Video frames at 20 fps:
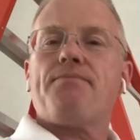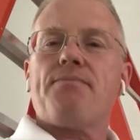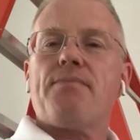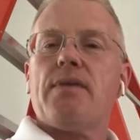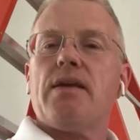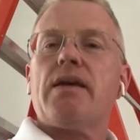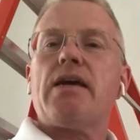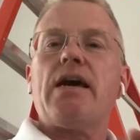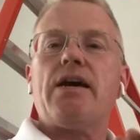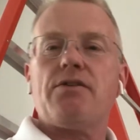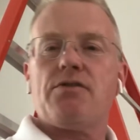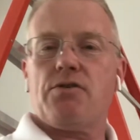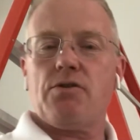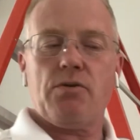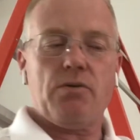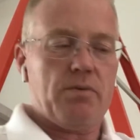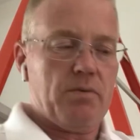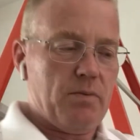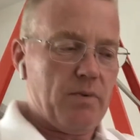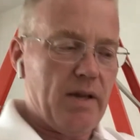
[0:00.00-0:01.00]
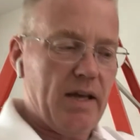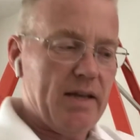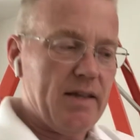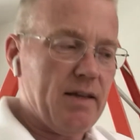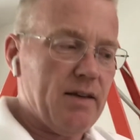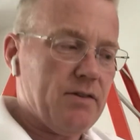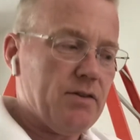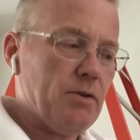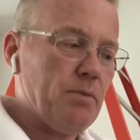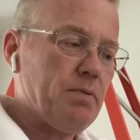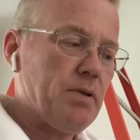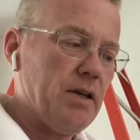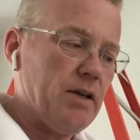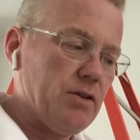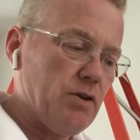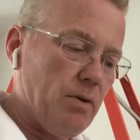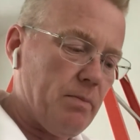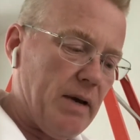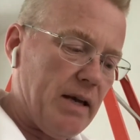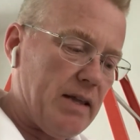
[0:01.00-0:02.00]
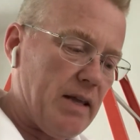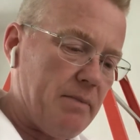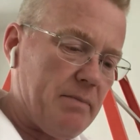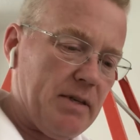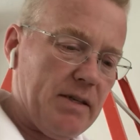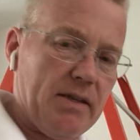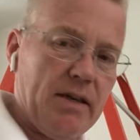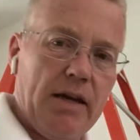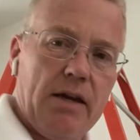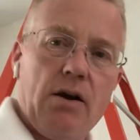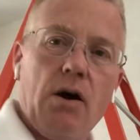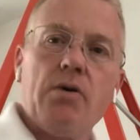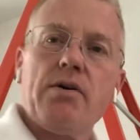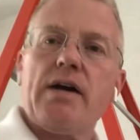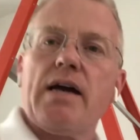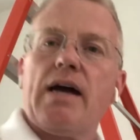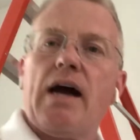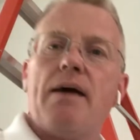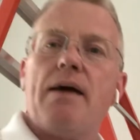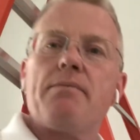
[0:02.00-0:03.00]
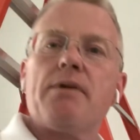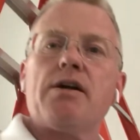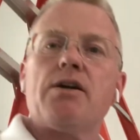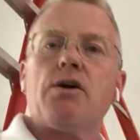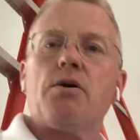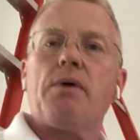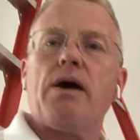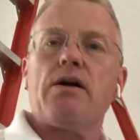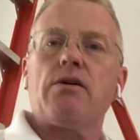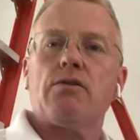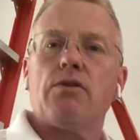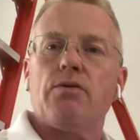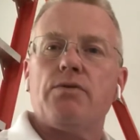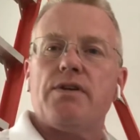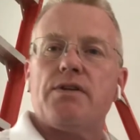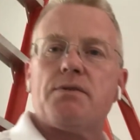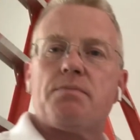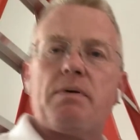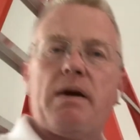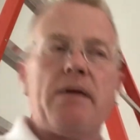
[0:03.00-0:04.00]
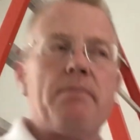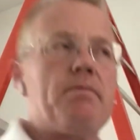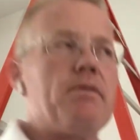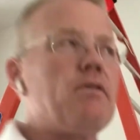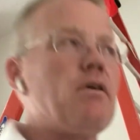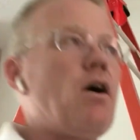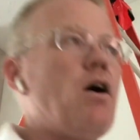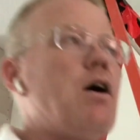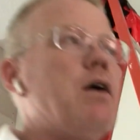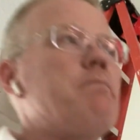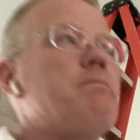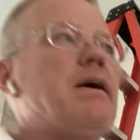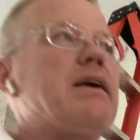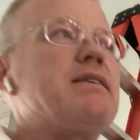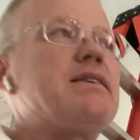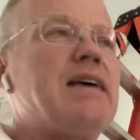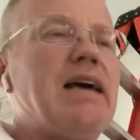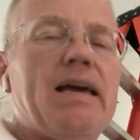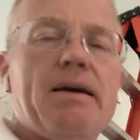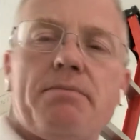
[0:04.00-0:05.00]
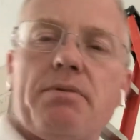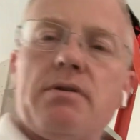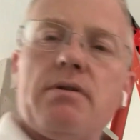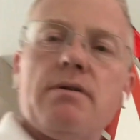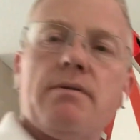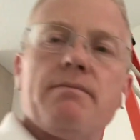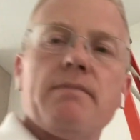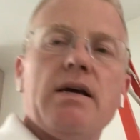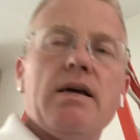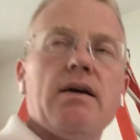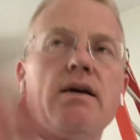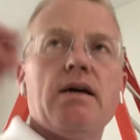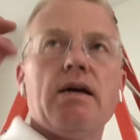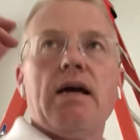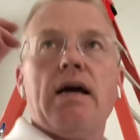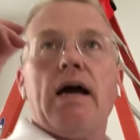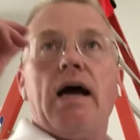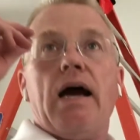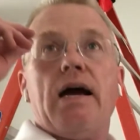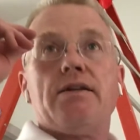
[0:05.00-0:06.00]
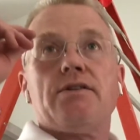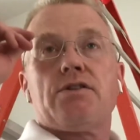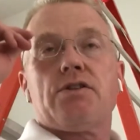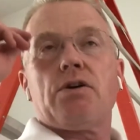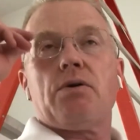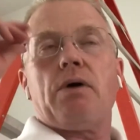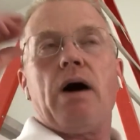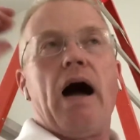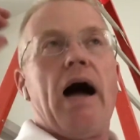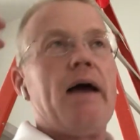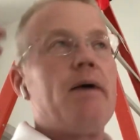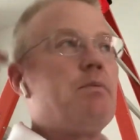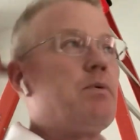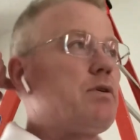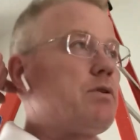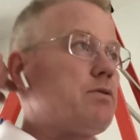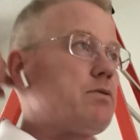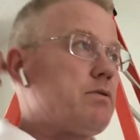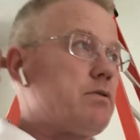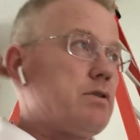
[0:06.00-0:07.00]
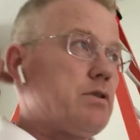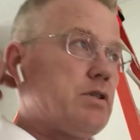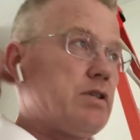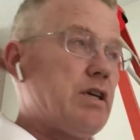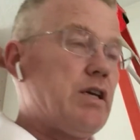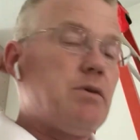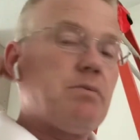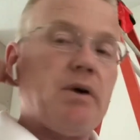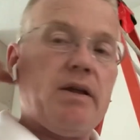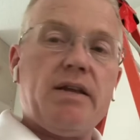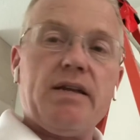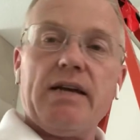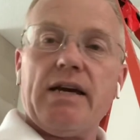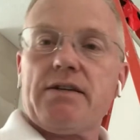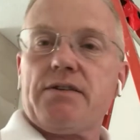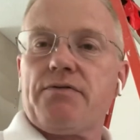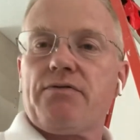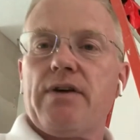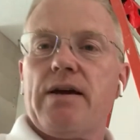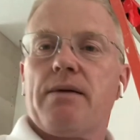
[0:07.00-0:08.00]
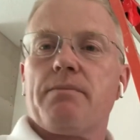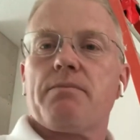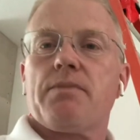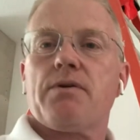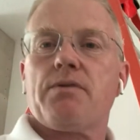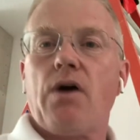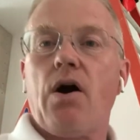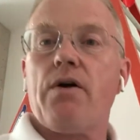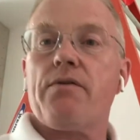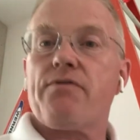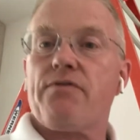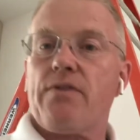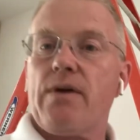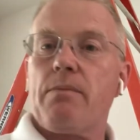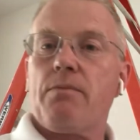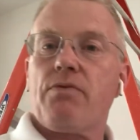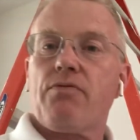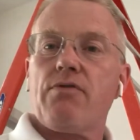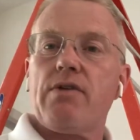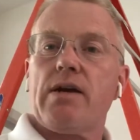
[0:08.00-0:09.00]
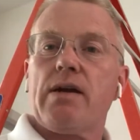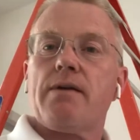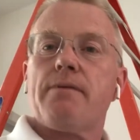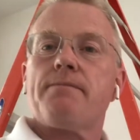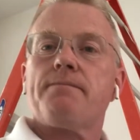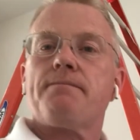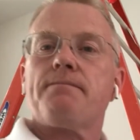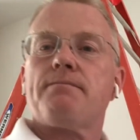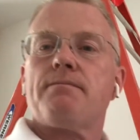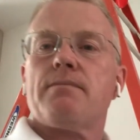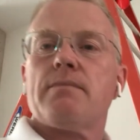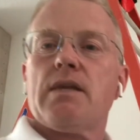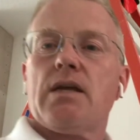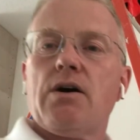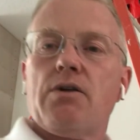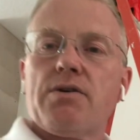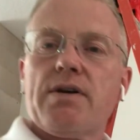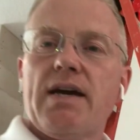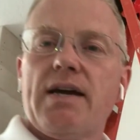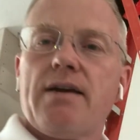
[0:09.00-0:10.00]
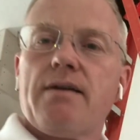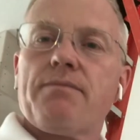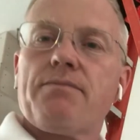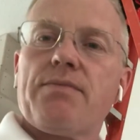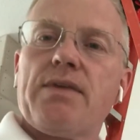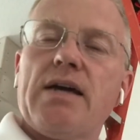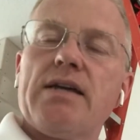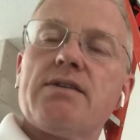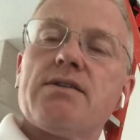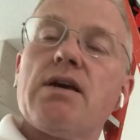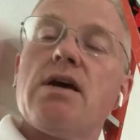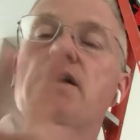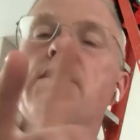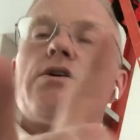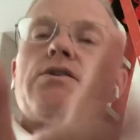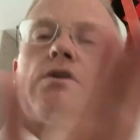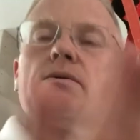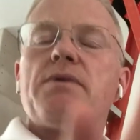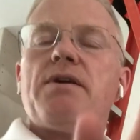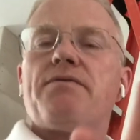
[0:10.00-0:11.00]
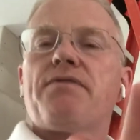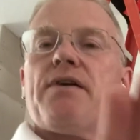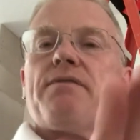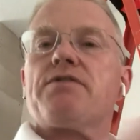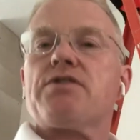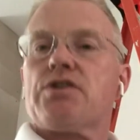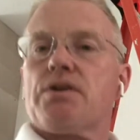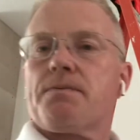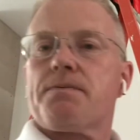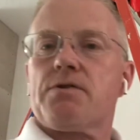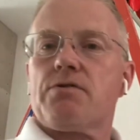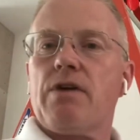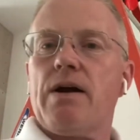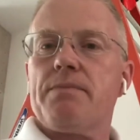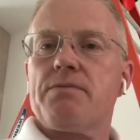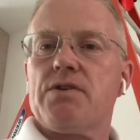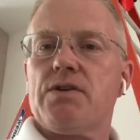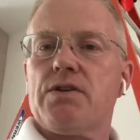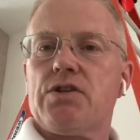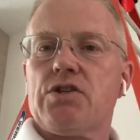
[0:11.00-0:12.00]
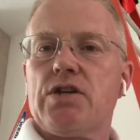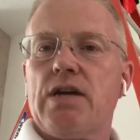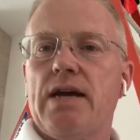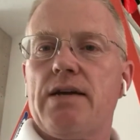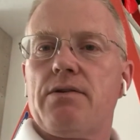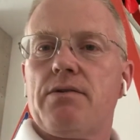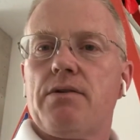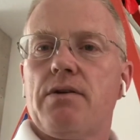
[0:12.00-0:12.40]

Can't do it like this, so please don't make that mistake. Okay, I'm going to go out and glue this paper on my table, and so I will see you on the next frame, on frame 3. Okay, thanks. Do me a favor, subscribe to the channel.